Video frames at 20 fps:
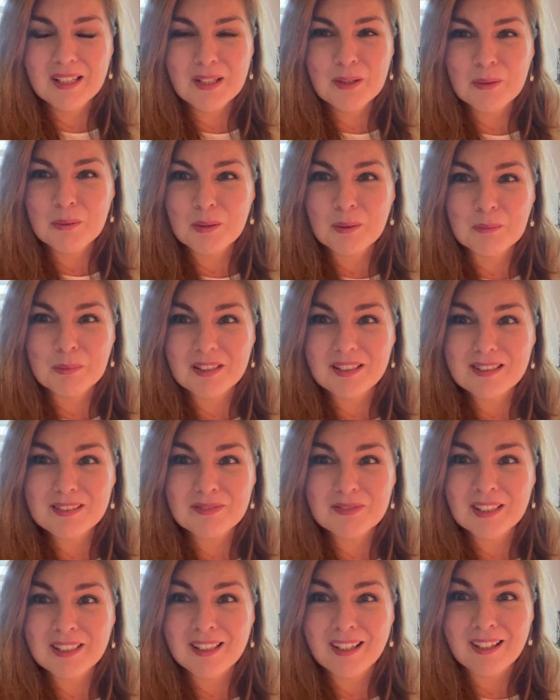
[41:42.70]
who were
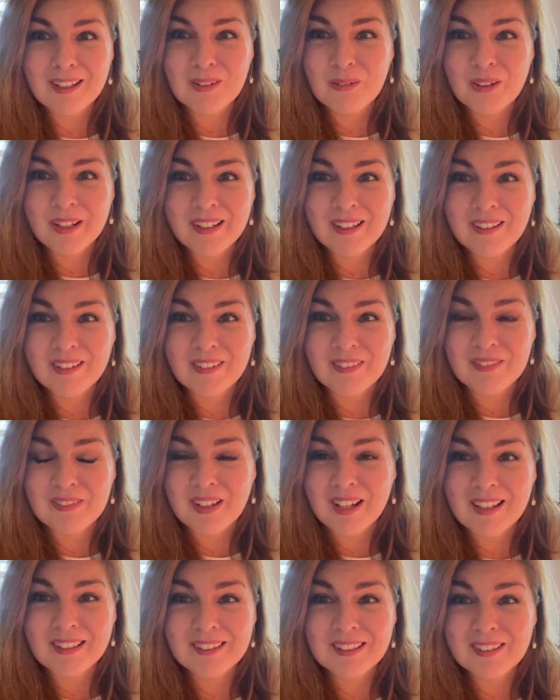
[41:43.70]
blissfully unaware of the
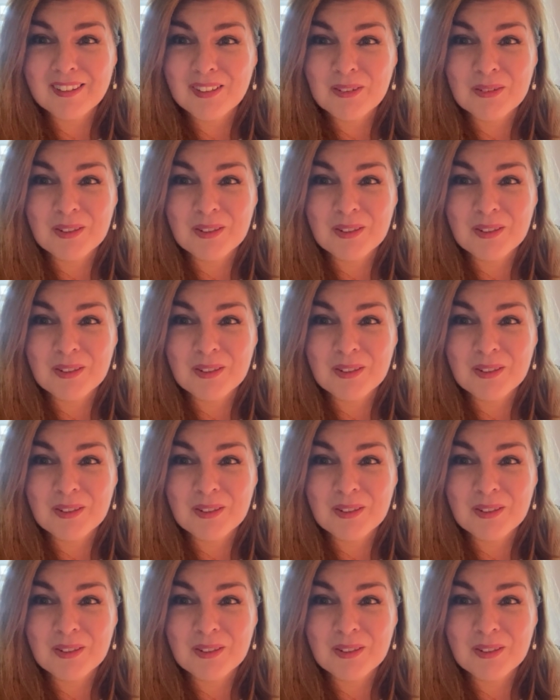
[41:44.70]
fact that there